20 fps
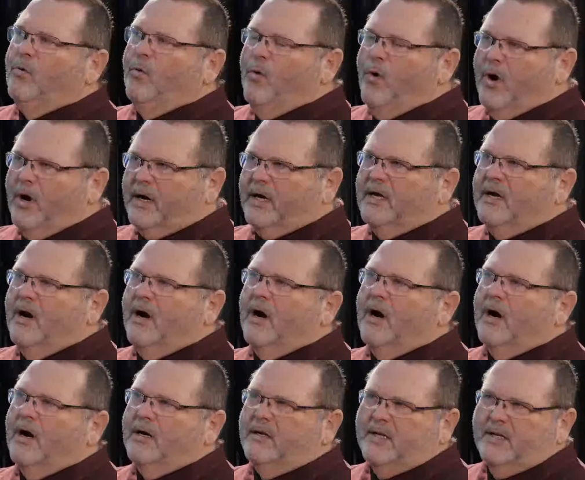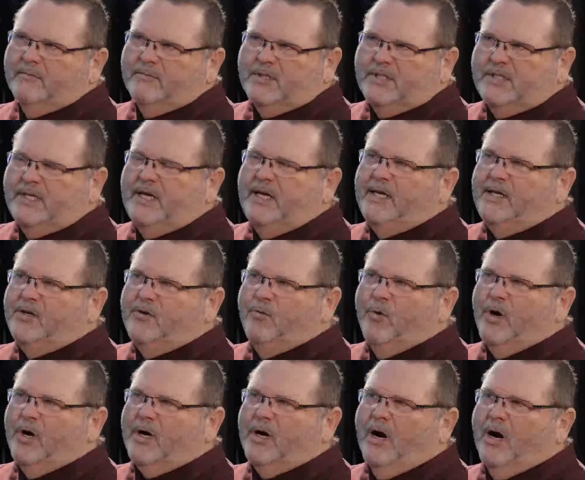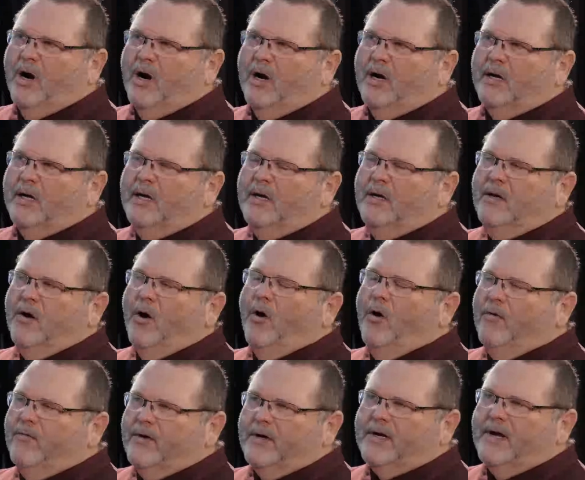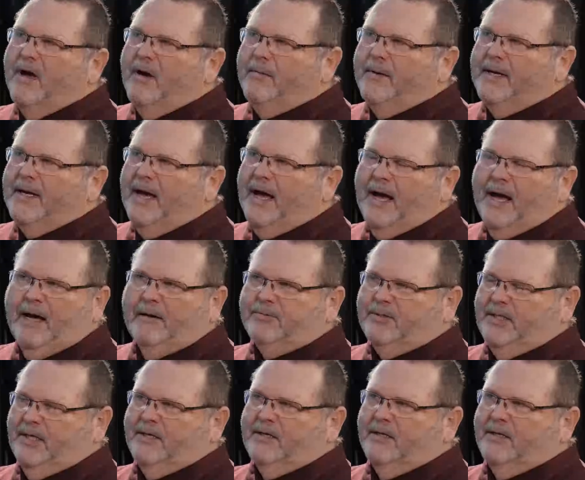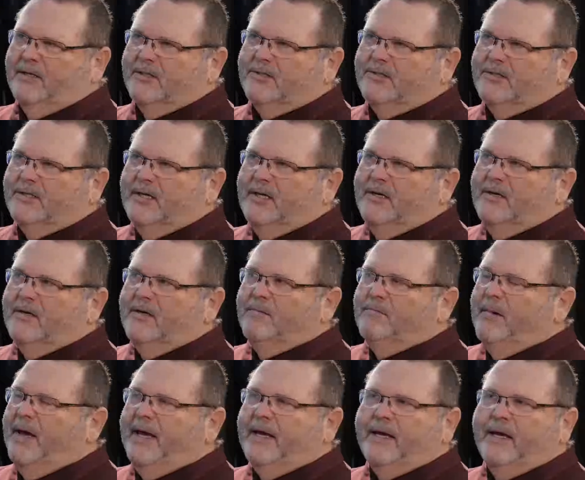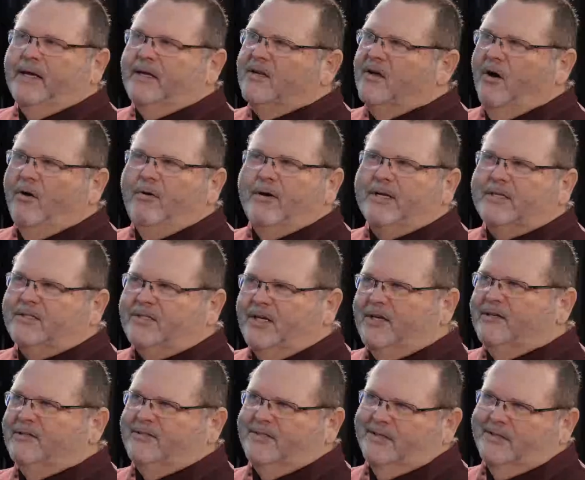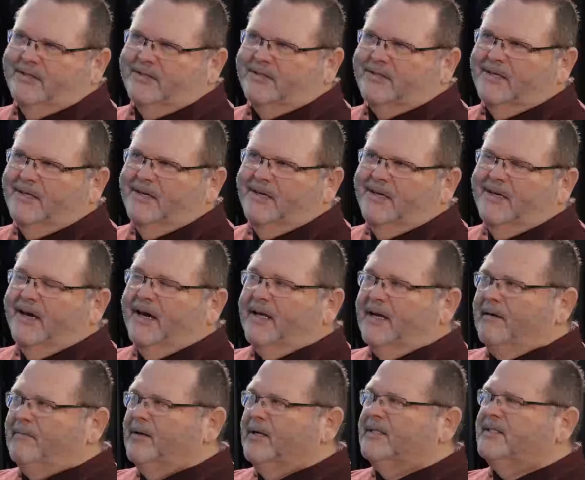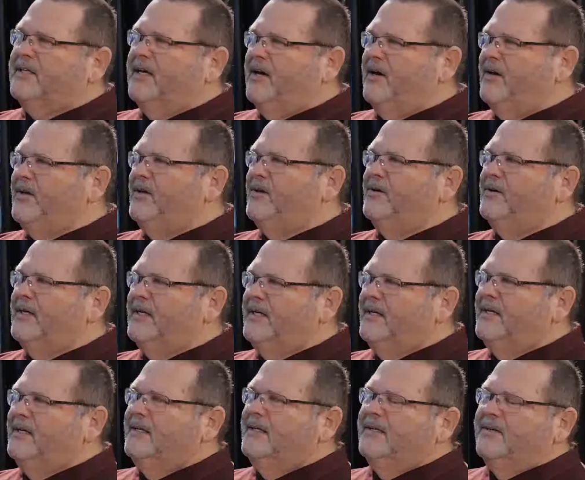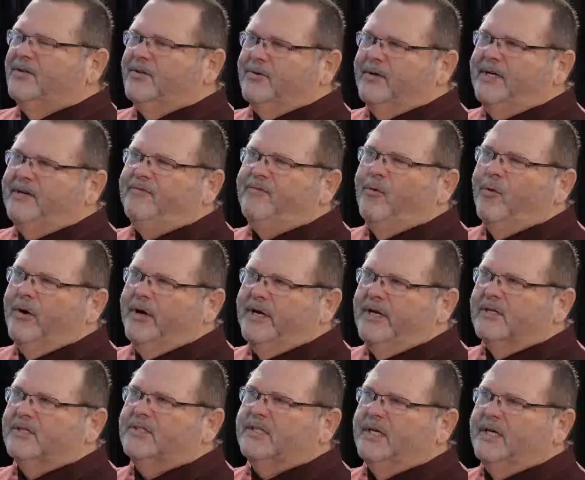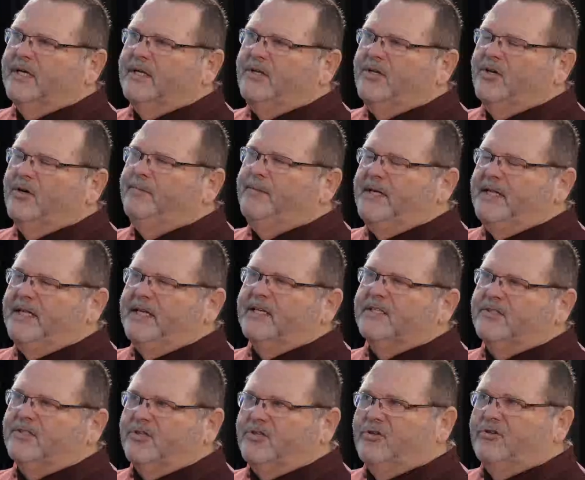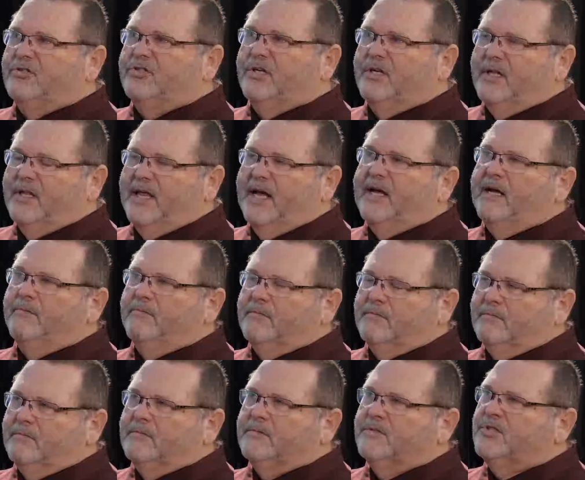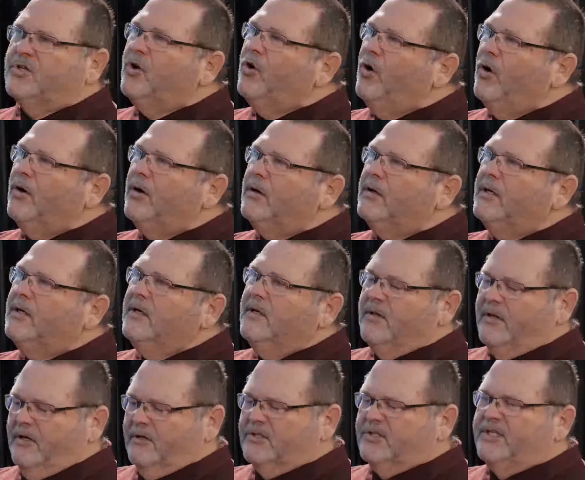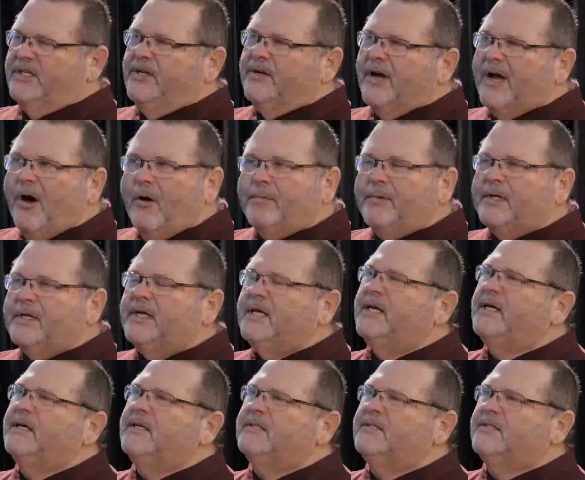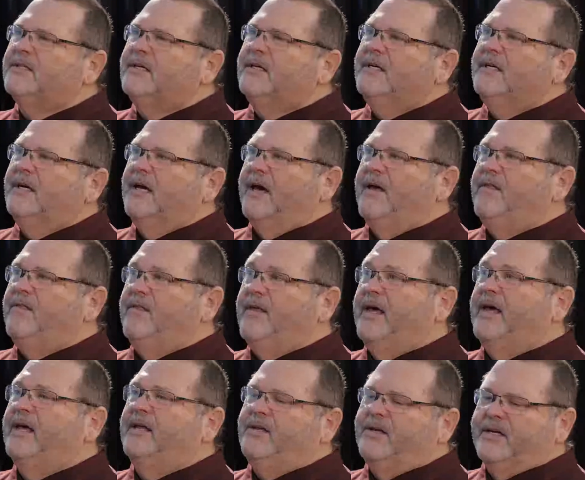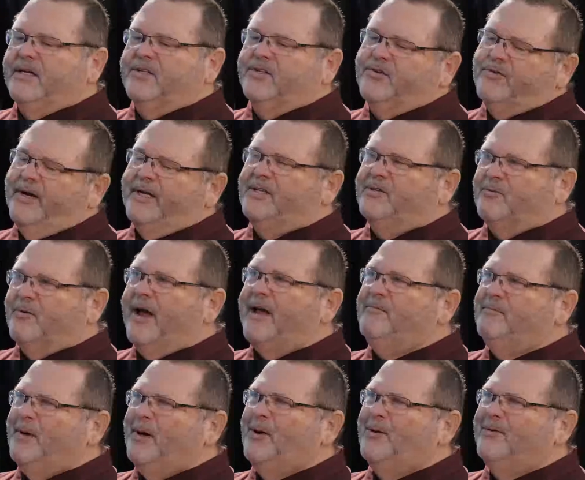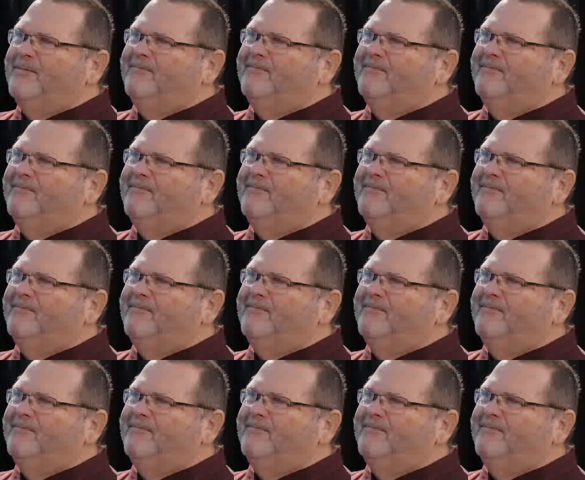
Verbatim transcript: working hard, them seeing you work hard, overcoming obstacles, making no excuses. And I'm going to tell you, three, four years in, you'll be the institution of that school. They'll see you're helping kids, and then you get to create the rainbow.